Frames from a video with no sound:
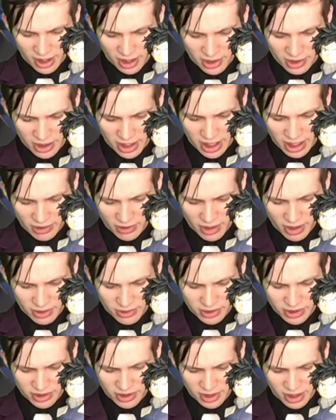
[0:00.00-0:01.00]
heroes
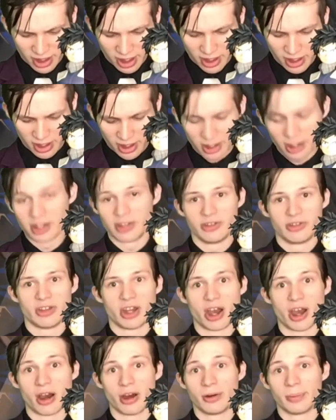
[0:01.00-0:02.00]
you
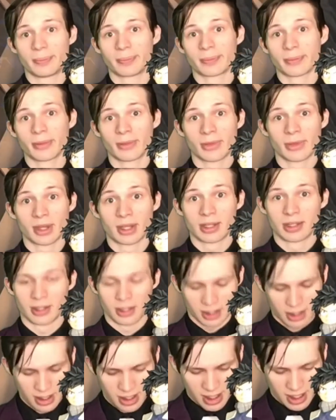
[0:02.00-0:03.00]
know?
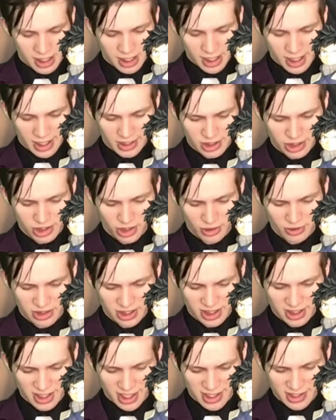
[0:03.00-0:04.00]
And Shoji
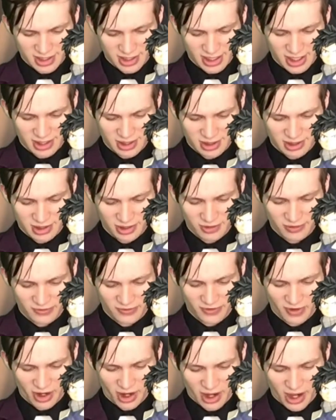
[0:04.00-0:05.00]
says, it's too
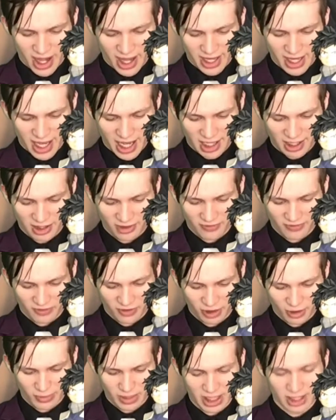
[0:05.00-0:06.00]
far. I can't confirm
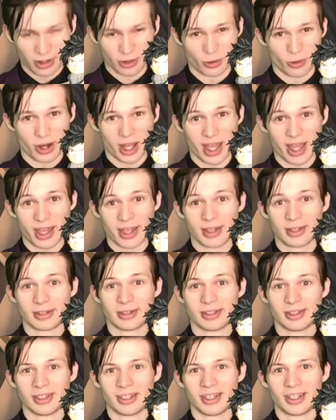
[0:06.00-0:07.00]
either way.
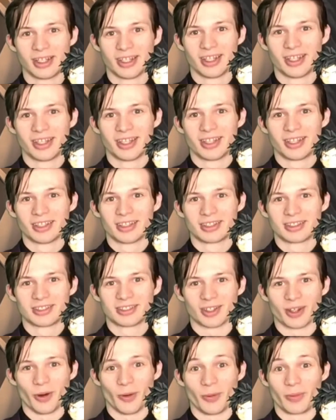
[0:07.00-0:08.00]
So
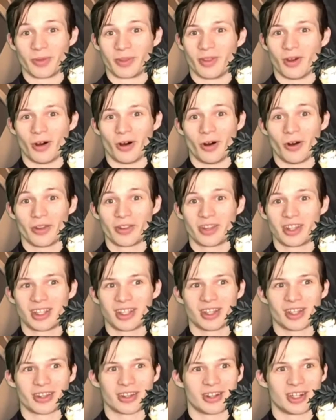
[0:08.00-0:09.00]
all the
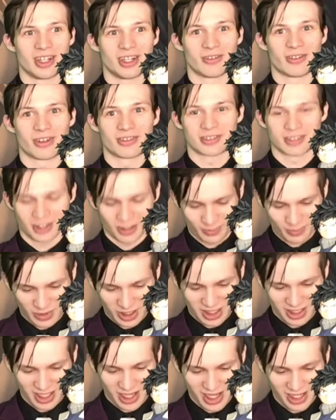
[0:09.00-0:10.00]
other heroes could be
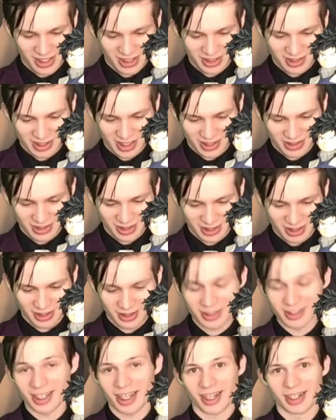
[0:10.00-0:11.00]
dead, it sounds like they're
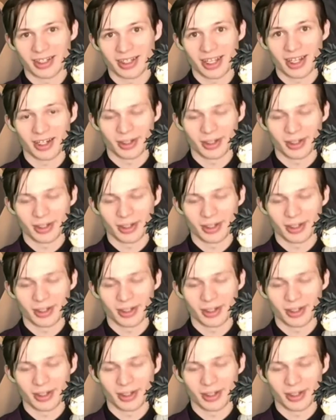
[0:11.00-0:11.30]
saying there.